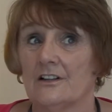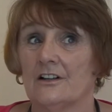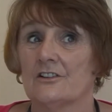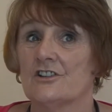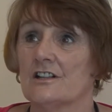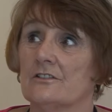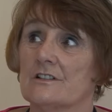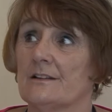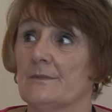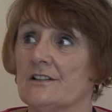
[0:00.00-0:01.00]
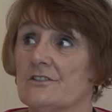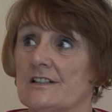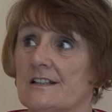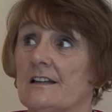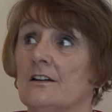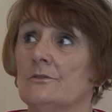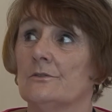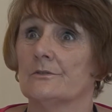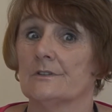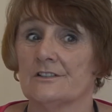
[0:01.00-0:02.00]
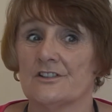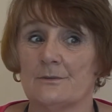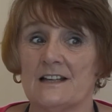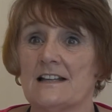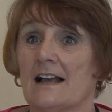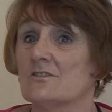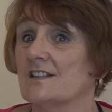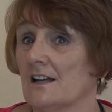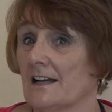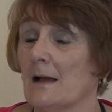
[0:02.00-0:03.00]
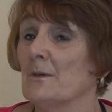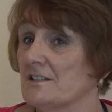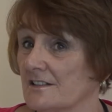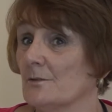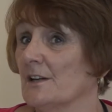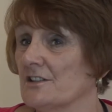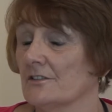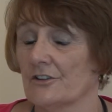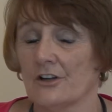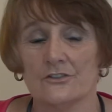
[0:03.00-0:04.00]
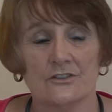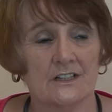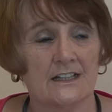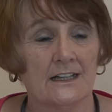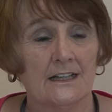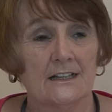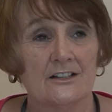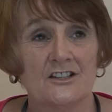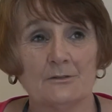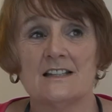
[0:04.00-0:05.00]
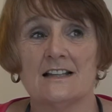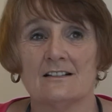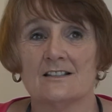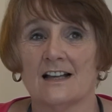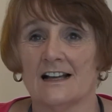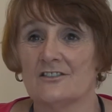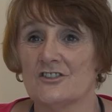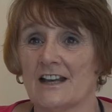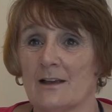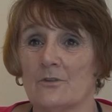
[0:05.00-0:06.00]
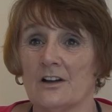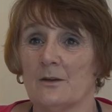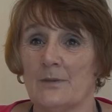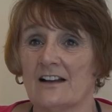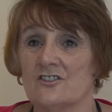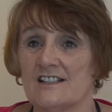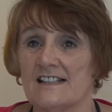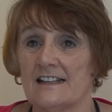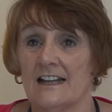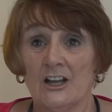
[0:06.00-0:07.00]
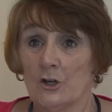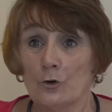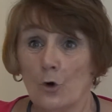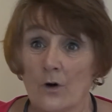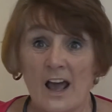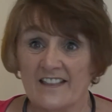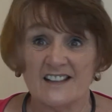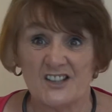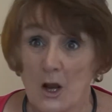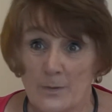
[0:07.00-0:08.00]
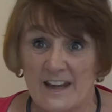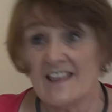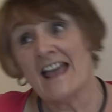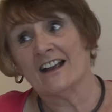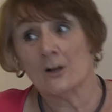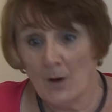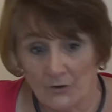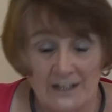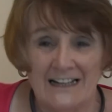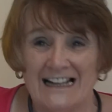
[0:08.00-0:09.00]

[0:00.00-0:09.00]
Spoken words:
And she looked at me and she said, oh. And she went outside. I meant, it's not my turn on yard duty. She went outside and she came running back and she said, you're all right, there's nobody there, come on.